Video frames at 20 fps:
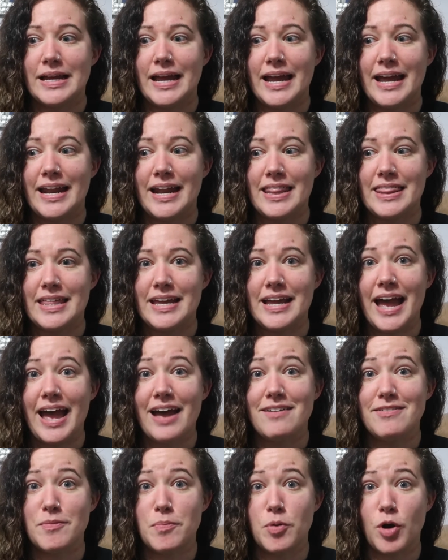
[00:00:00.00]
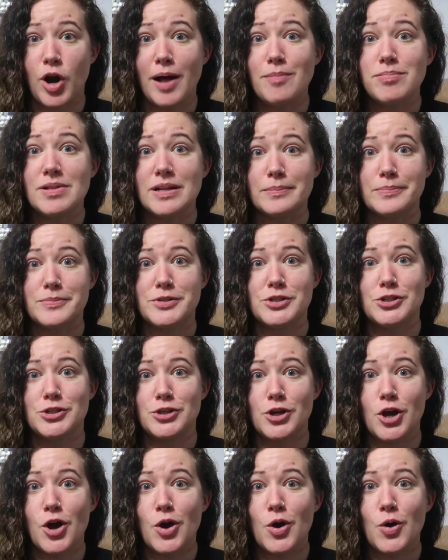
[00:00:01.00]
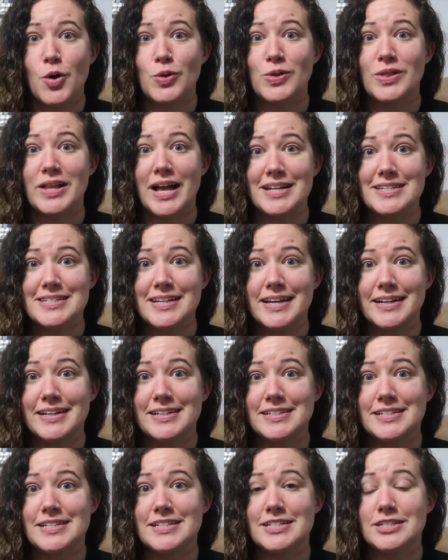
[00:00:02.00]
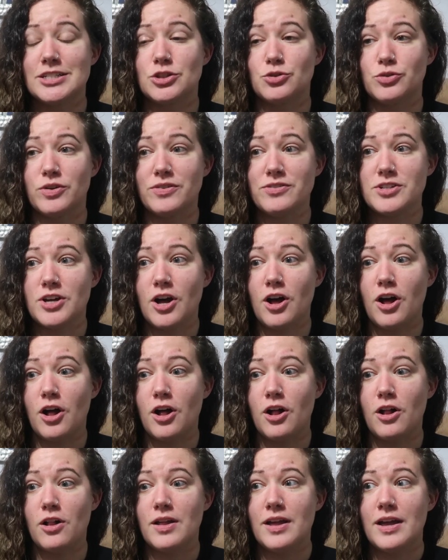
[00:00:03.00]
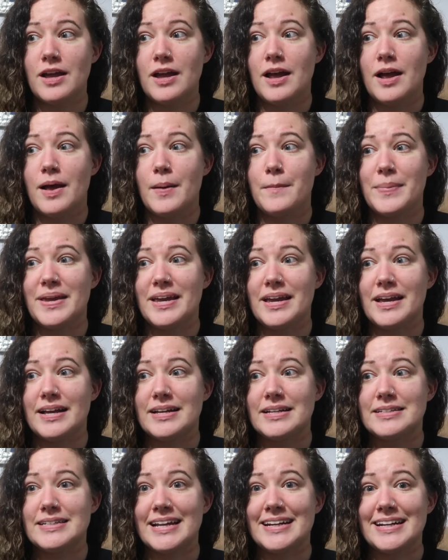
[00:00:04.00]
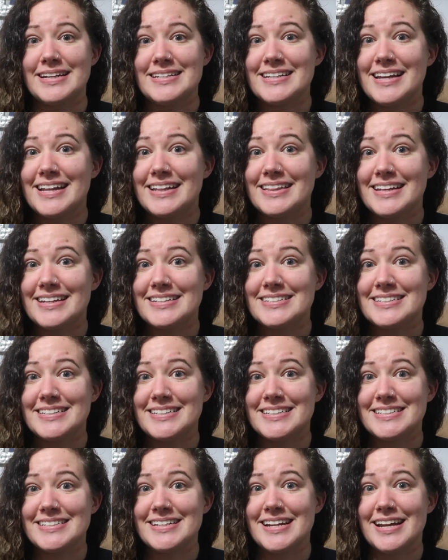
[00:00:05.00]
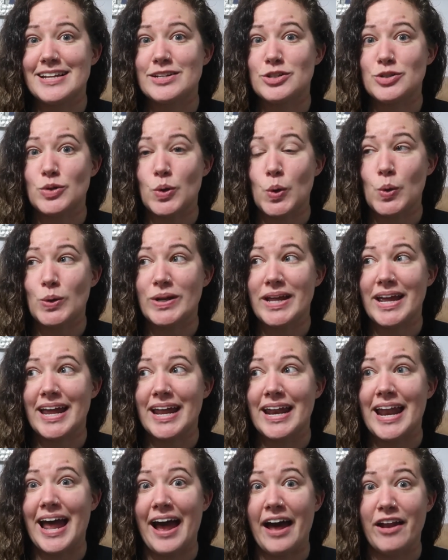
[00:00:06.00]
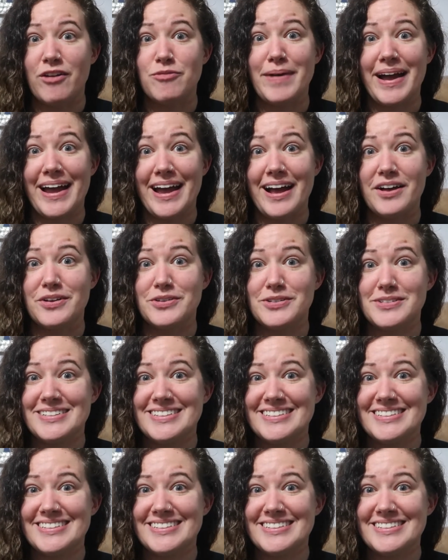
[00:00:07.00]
I think I have a problem. So let's get into this thrift haul because I need to get things listed and sold and out of my house.